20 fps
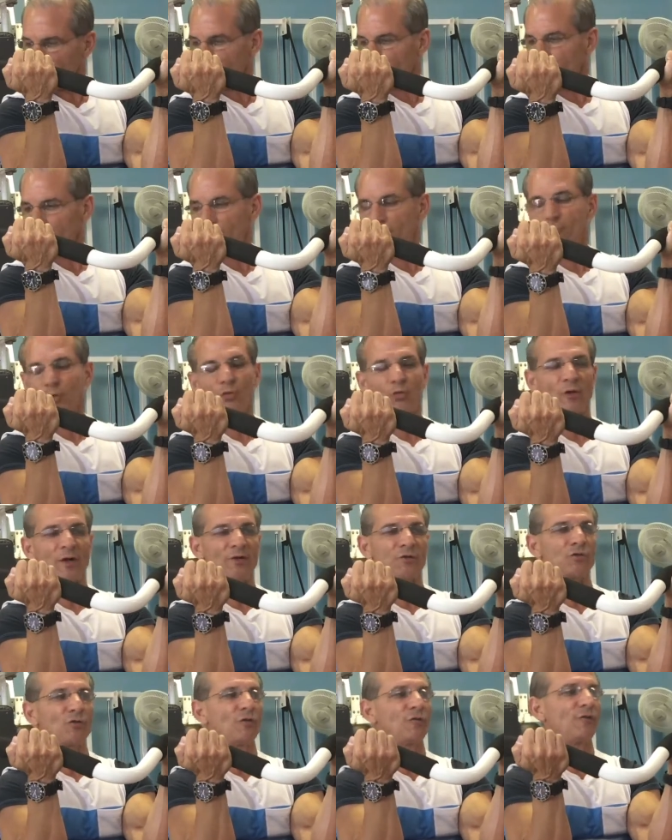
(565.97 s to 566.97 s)
Did a little
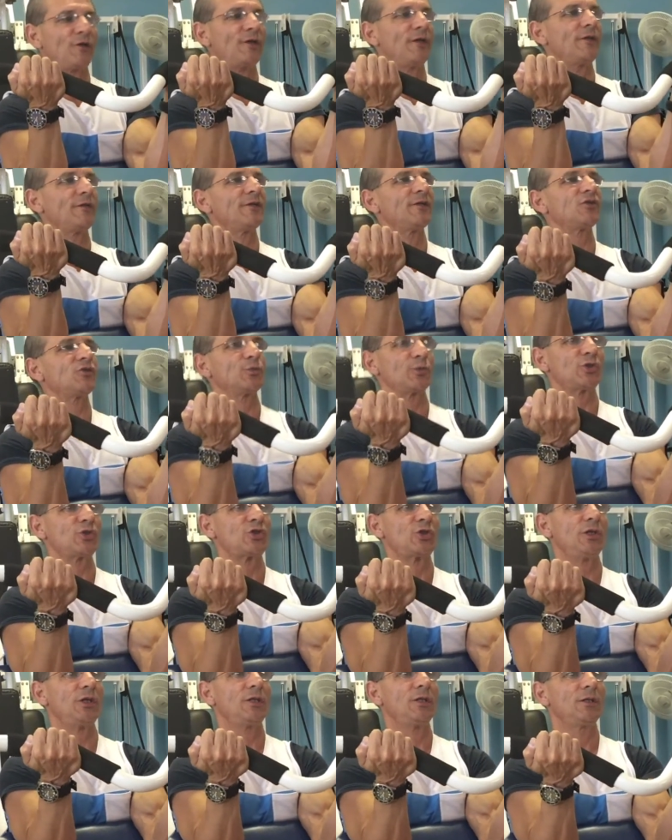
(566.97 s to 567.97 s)
retrofit on this
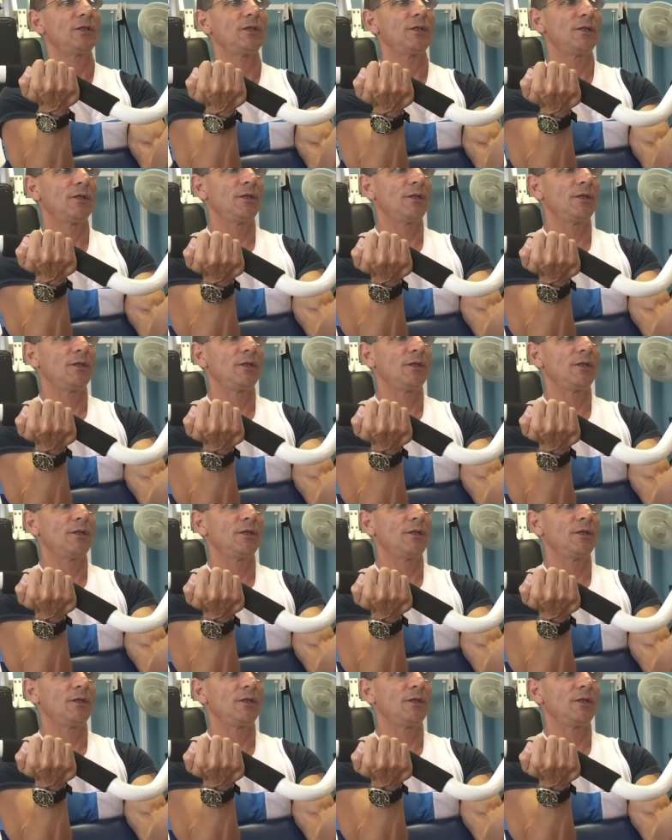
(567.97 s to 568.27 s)
machine.